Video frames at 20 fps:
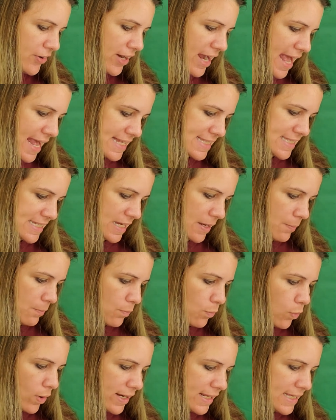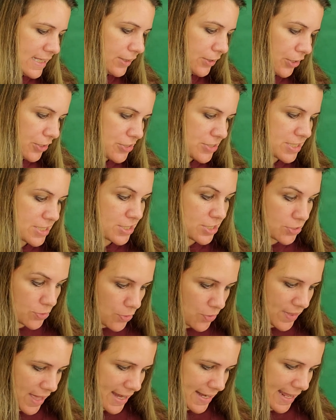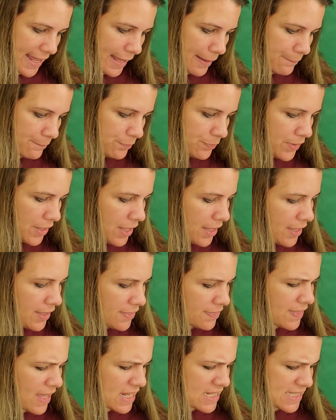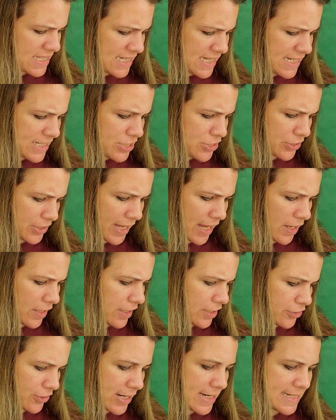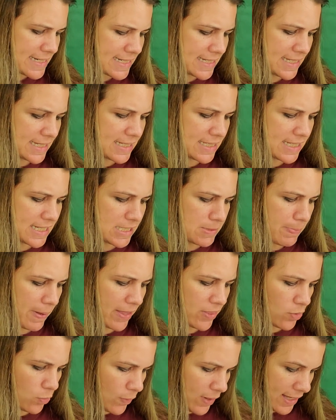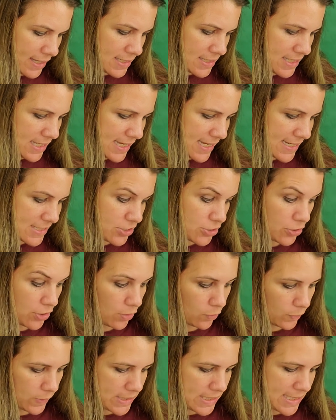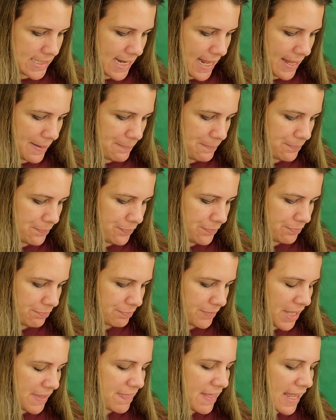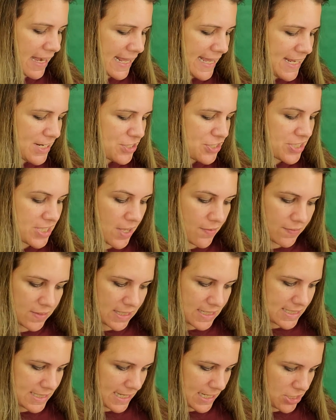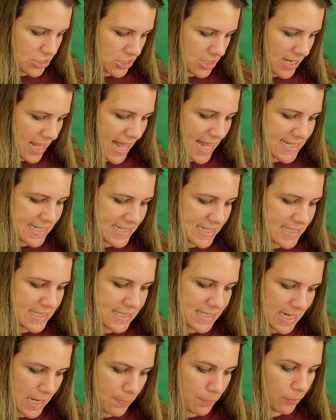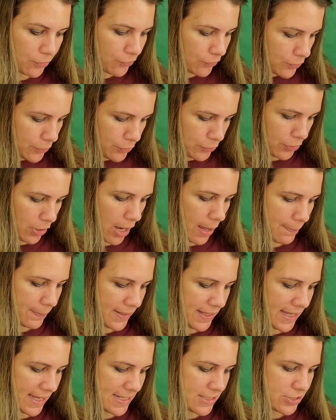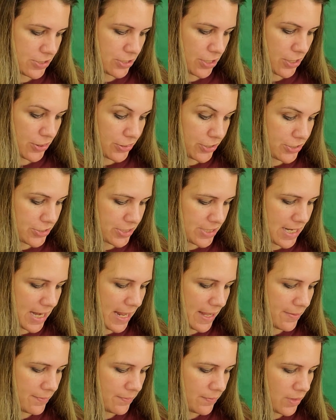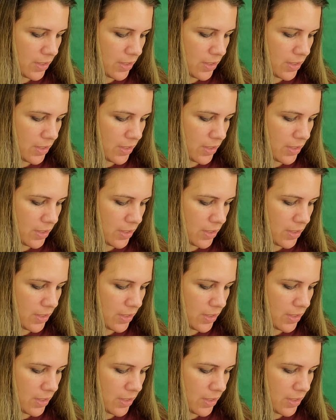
asked him what he learned in school that day. That seeds are carried great distances by the wind, he answered on Wednesday. That each civilization has its staple food crop, he answered on Thursday.